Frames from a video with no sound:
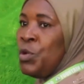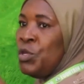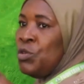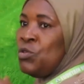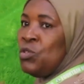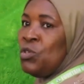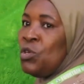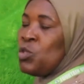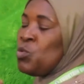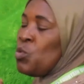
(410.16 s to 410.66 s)
We
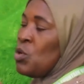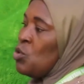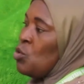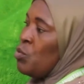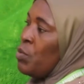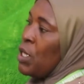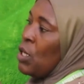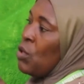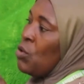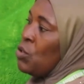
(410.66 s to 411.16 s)
don't just want
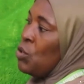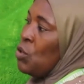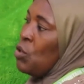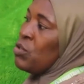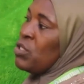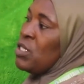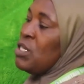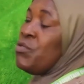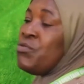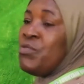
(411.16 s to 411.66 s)
to be
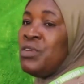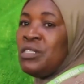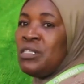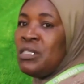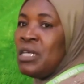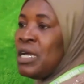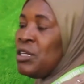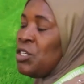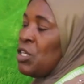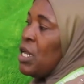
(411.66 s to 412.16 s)
conducting
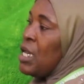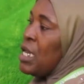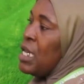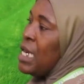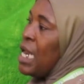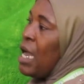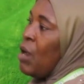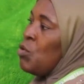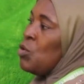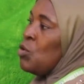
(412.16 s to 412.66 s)
research
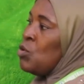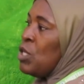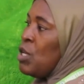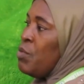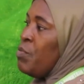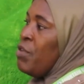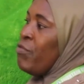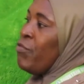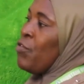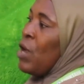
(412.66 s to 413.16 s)
that will
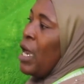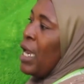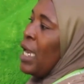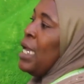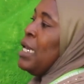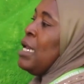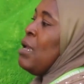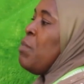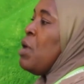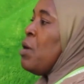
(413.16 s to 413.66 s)
only be for
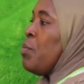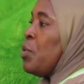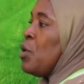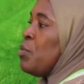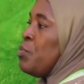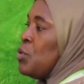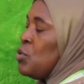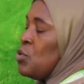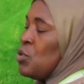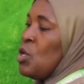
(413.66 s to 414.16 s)
academic
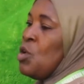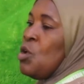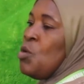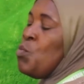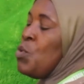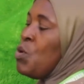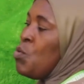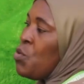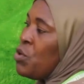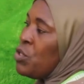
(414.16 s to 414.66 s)
purpose.
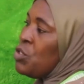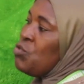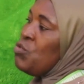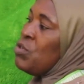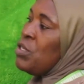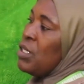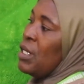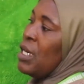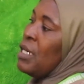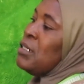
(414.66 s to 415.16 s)
We want
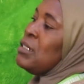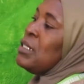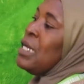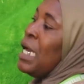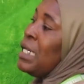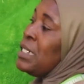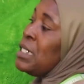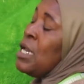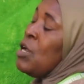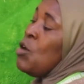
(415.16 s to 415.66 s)
research
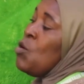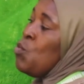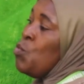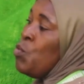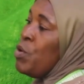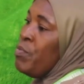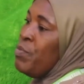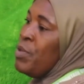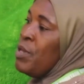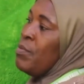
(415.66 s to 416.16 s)
that
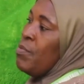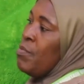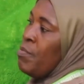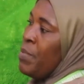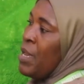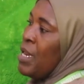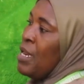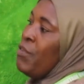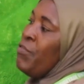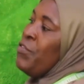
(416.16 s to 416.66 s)
will be
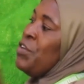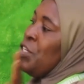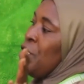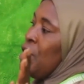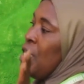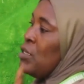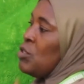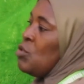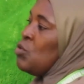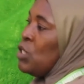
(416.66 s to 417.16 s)

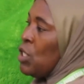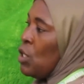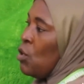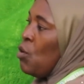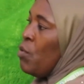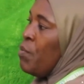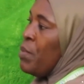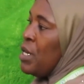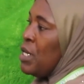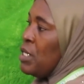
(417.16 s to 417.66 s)
beneficial to
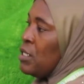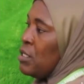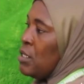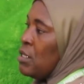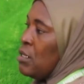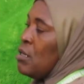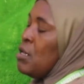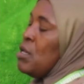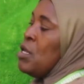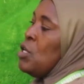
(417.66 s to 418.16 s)
the community,
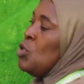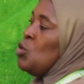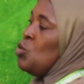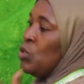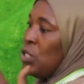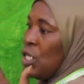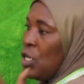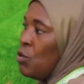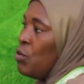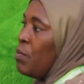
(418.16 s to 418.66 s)

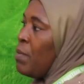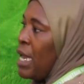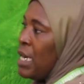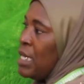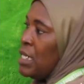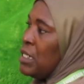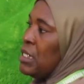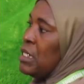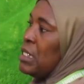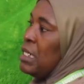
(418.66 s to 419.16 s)
to the
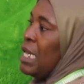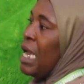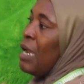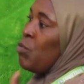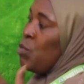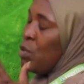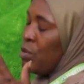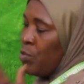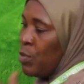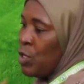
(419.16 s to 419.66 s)
humanity,
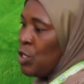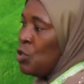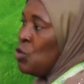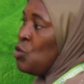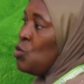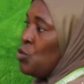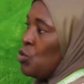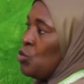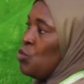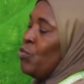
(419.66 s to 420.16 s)
that will be
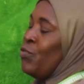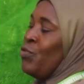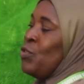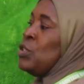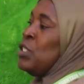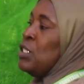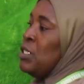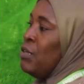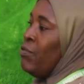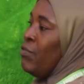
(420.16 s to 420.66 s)
used
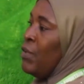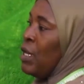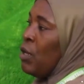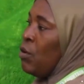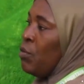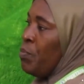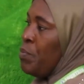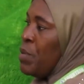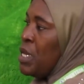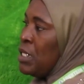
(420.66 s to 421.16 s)
for the
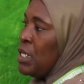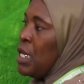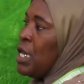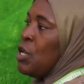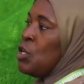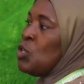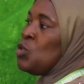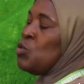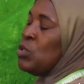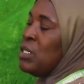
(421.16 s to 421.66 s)
development.
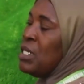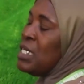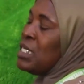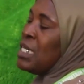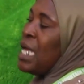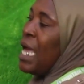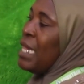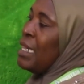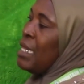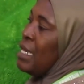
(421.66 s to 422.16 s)
So
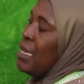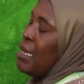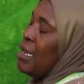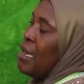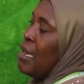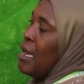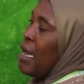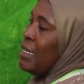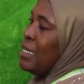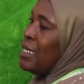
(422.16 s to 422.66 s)
these are
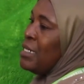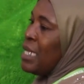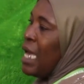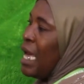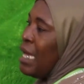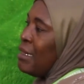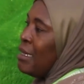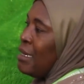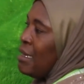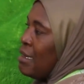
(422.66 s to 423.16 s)

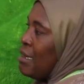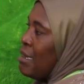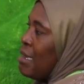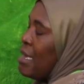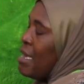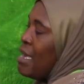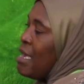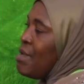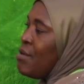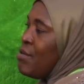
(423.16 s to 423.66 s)

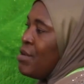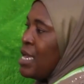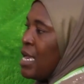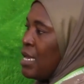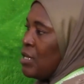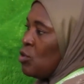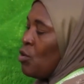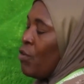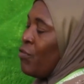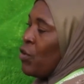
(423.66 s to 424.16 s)
the
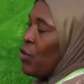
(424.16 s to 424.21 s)
areas